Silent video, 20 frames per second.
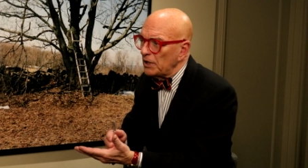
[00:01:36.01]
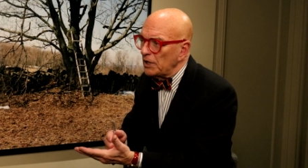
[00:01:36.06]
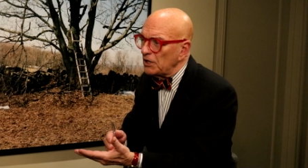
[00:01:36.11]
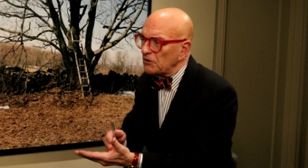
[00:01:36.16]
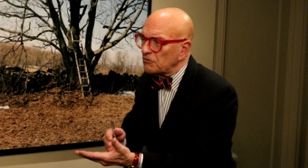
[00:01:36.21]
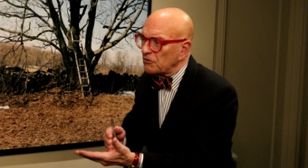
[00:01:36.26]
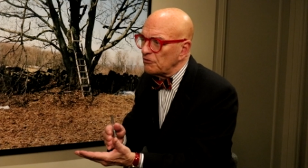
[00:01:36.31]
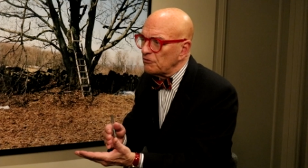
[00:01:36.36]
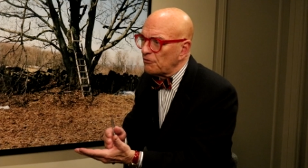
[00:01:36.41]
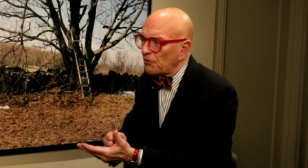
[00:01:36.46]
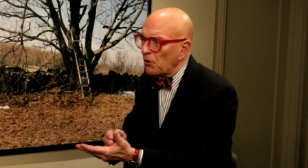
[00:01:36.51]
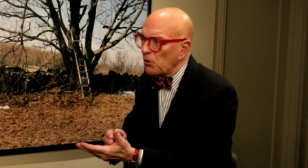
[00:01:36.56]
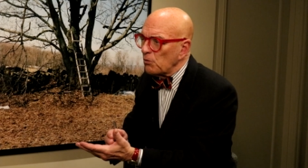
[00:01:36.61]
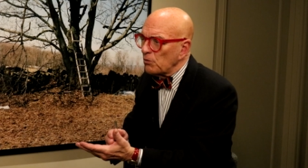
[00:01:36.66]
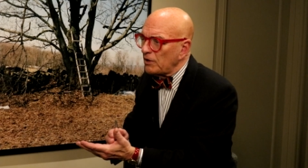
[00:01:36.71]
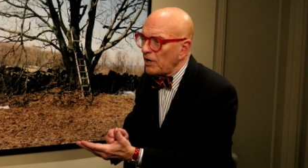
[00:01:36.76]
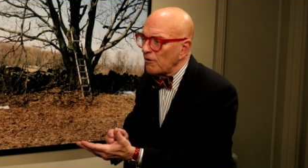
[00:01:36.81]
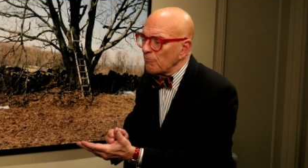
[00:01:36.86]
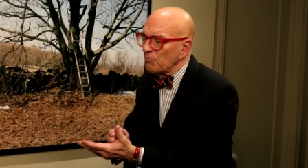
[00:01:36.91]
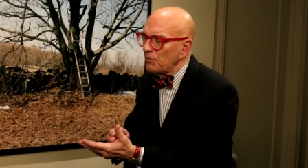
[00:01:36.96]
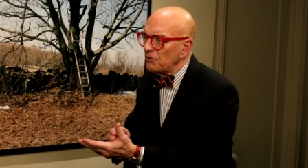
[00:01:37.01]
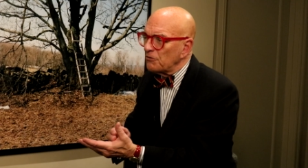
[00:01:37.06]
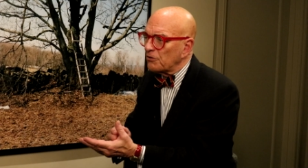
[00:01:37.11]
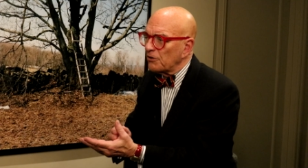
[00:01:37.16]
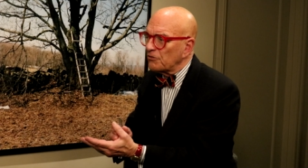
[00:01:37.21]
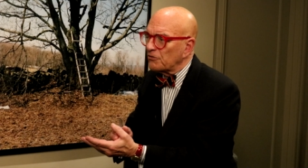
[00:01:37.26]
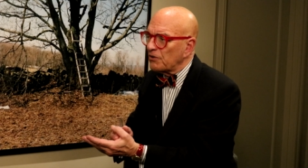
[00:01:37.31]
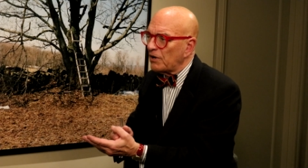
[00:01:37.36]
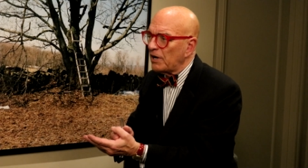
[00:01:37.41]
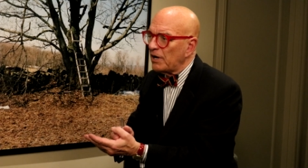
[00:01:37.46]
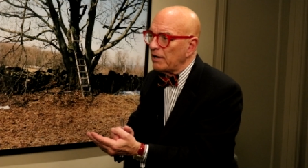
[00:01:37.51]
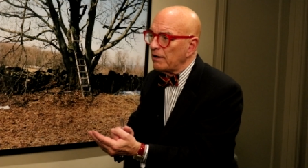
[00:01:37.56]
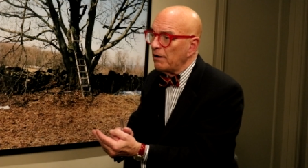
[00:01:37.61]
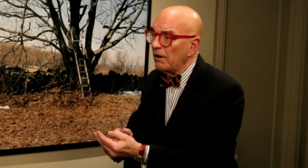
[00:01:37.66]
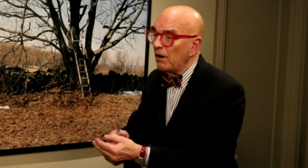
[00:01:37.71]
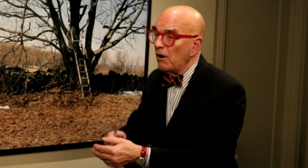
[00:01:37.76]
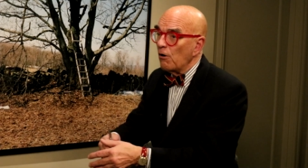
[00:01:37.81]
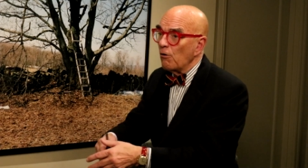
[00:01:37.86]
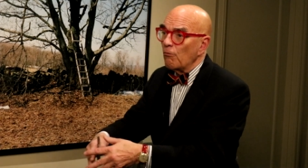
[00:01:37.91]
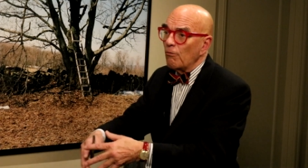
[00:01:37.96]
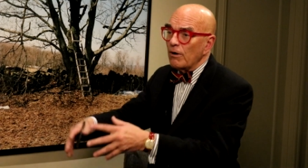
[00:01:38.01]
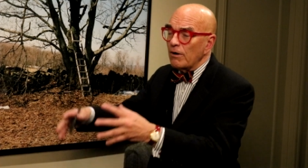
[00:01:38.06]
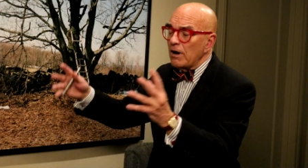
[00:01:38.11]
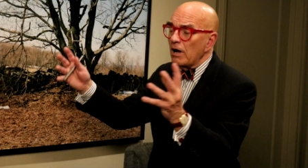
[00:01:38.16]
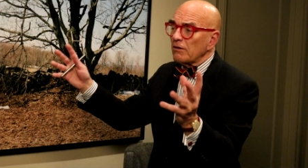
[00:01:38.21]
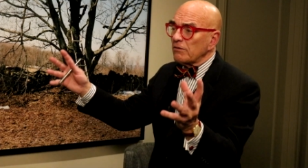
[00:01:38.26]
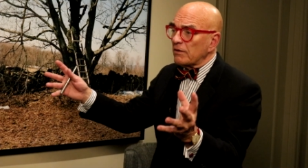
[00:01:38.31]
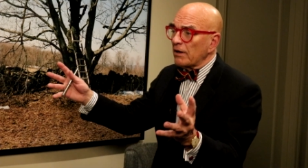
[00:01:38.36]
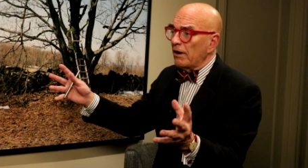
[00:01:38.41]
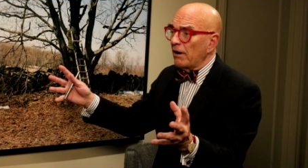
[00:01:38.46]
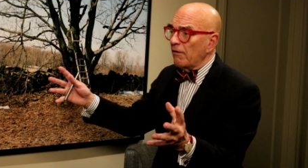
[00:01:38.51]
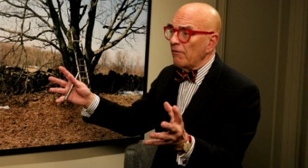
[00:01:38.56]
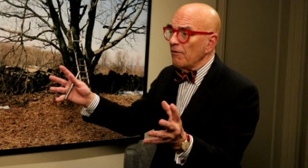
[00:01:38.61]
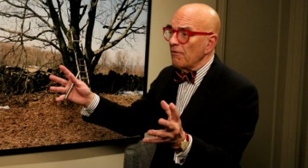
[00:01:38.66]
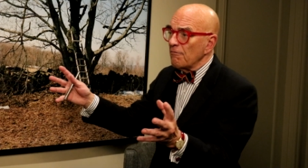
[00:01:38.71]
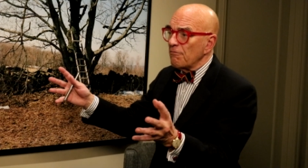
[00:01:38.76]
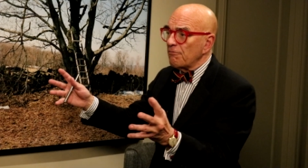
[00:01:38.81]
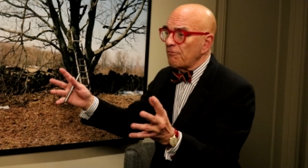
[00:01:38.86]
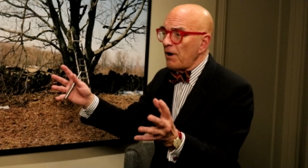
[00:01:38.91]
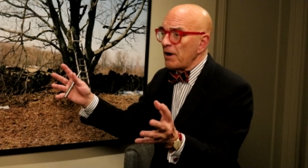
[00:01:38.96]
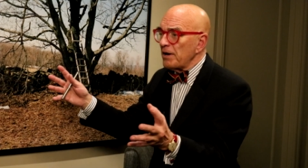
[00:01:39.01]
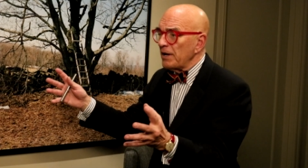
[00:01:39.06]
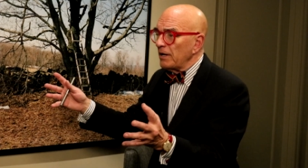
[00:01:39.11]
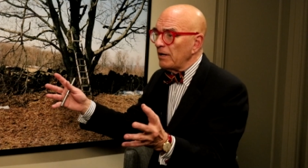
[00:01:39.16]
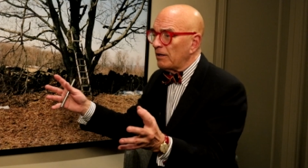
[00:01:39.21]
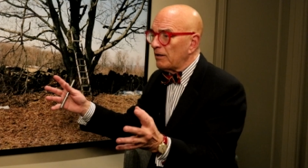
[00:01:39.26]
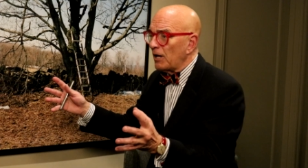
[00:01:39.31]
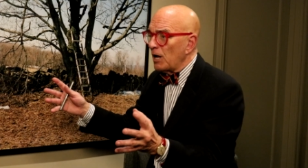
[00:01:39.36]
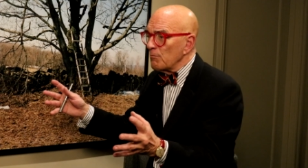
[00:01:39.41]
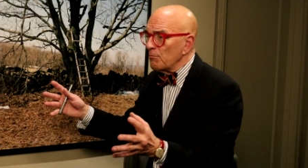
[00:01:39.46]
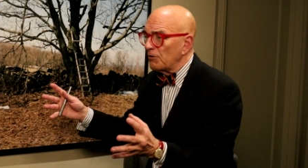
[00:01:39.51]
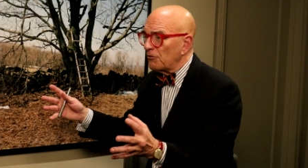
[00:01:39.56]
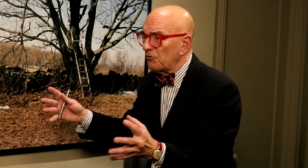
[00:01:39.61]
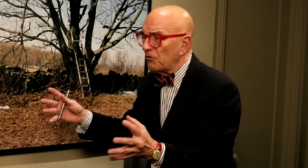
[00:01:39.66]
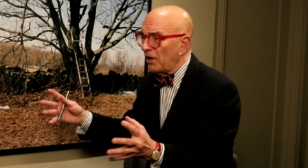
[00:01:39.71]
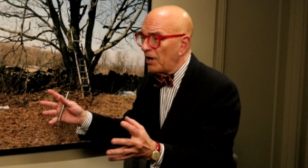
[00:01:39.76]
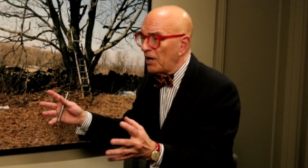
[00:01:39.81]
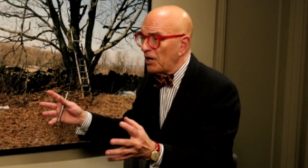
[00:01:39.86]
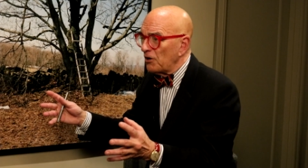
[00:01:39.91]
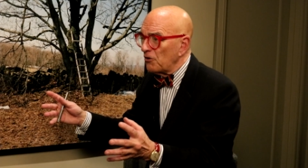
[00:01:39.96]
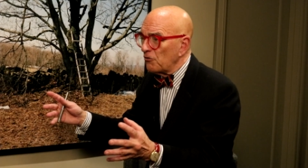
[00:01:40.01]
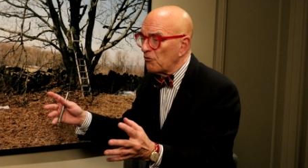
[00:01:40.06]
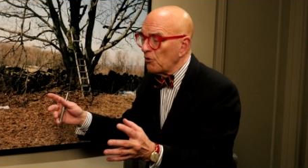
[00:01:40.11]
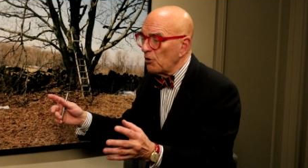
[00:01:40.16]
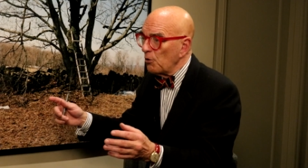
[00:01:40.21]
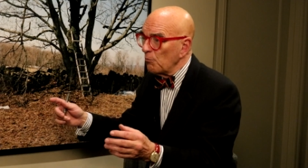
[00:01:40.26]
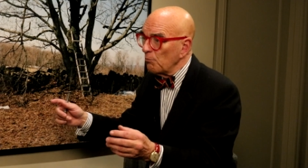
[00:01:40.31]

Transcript: It's as though governments are saying, we're out there fighting climate change,